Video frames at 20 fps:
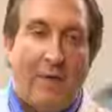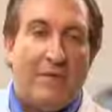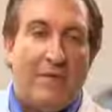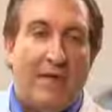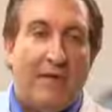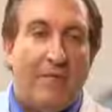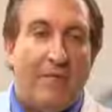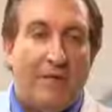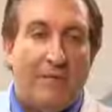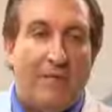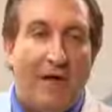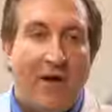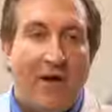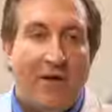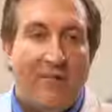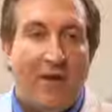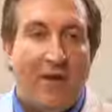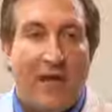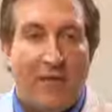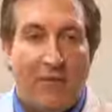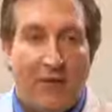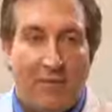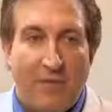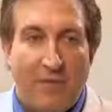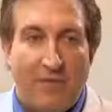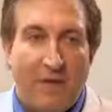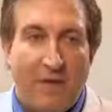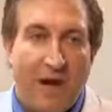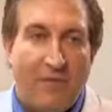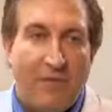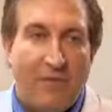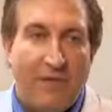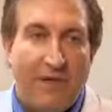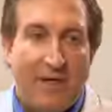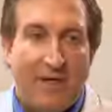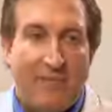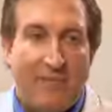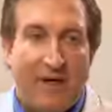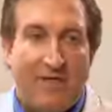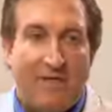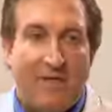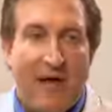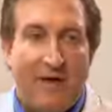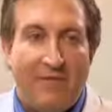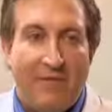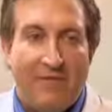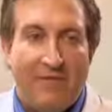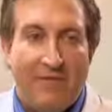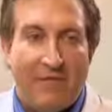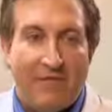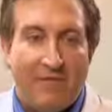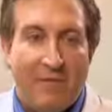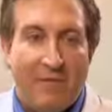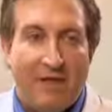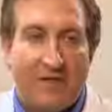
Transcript: I was able to pay off my equipment probably in about 5 to 6